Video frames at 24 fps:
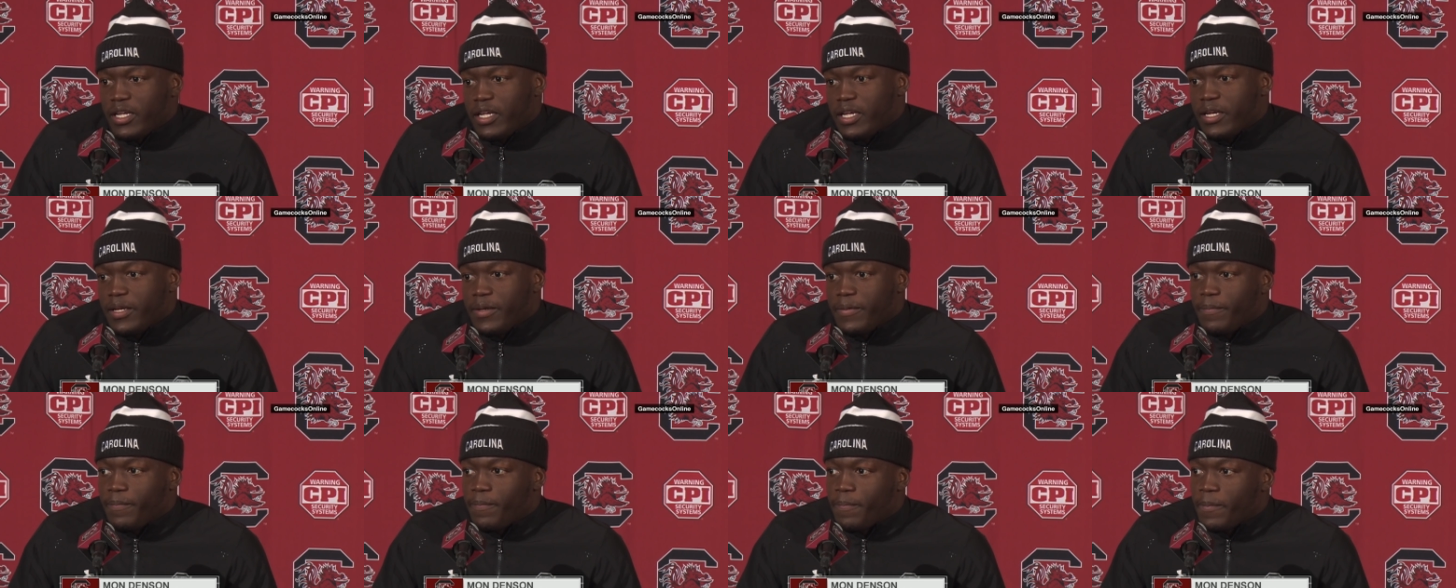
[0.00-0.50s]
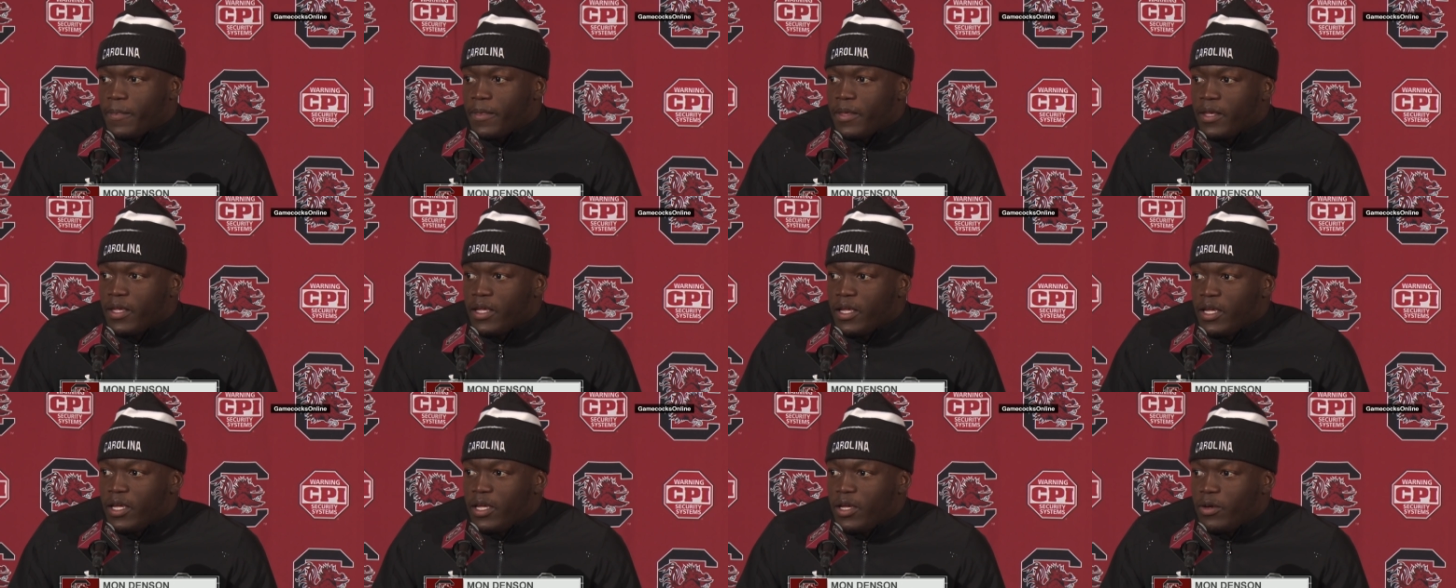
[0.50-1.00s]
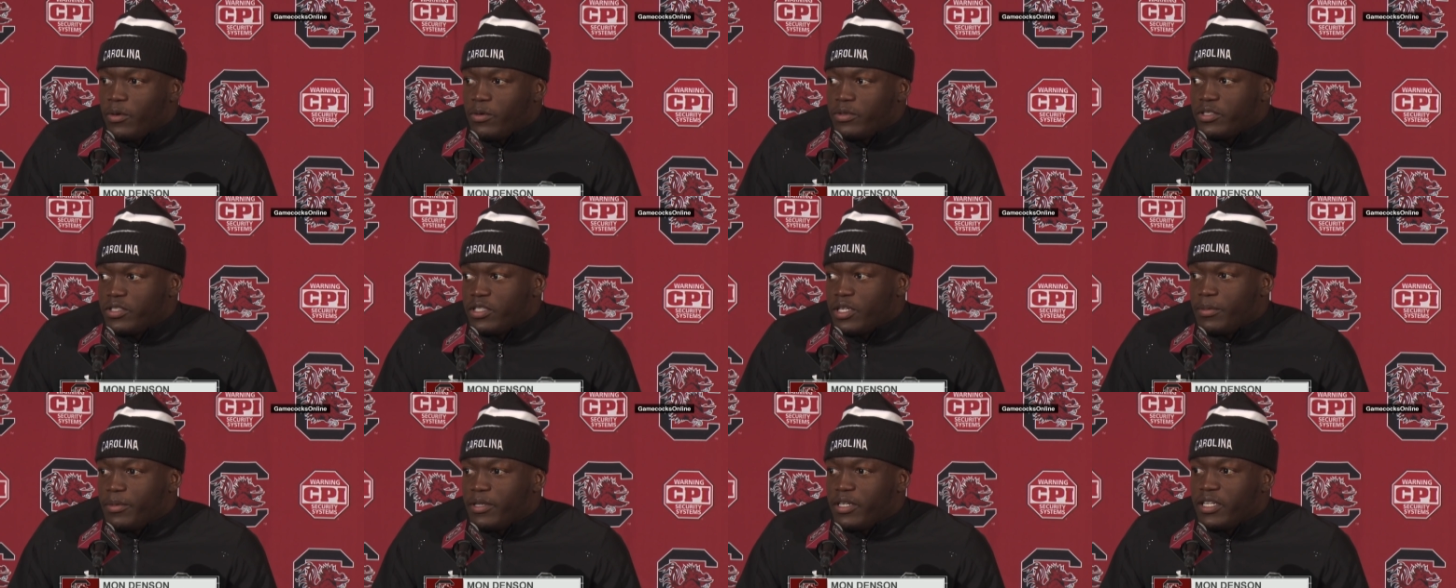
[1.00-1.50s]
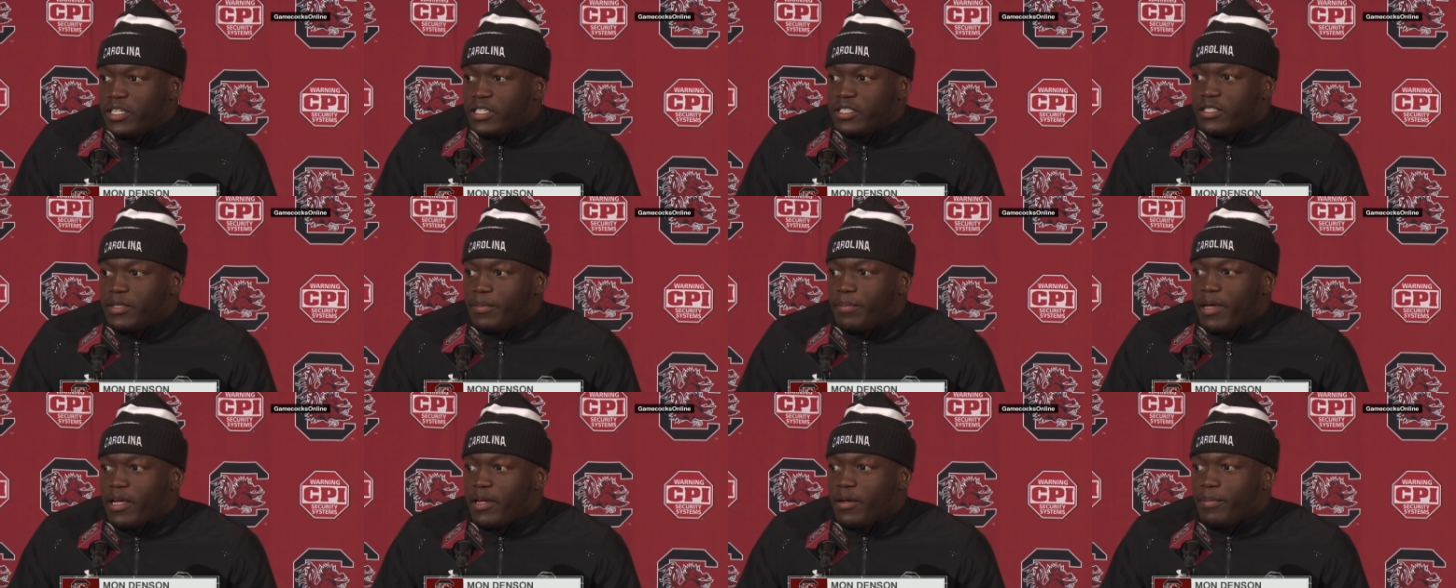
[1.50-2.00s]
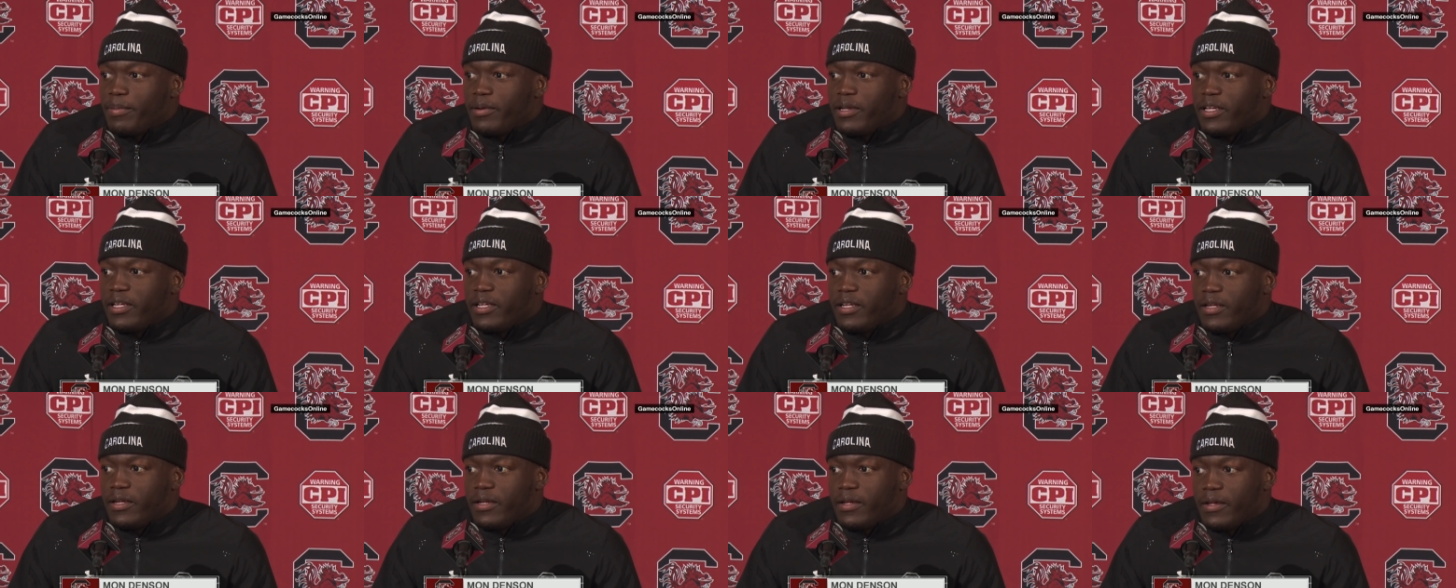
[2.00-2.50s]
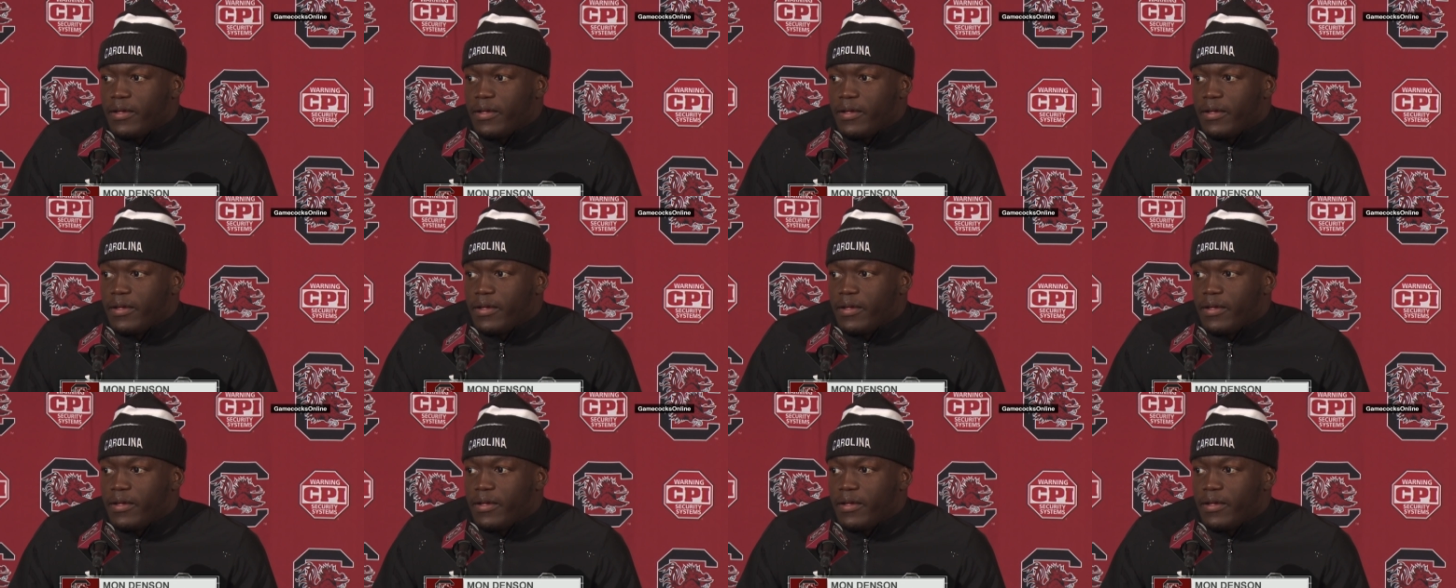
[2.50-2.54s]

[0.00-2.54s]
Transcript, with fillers: and it was up to us to make a play.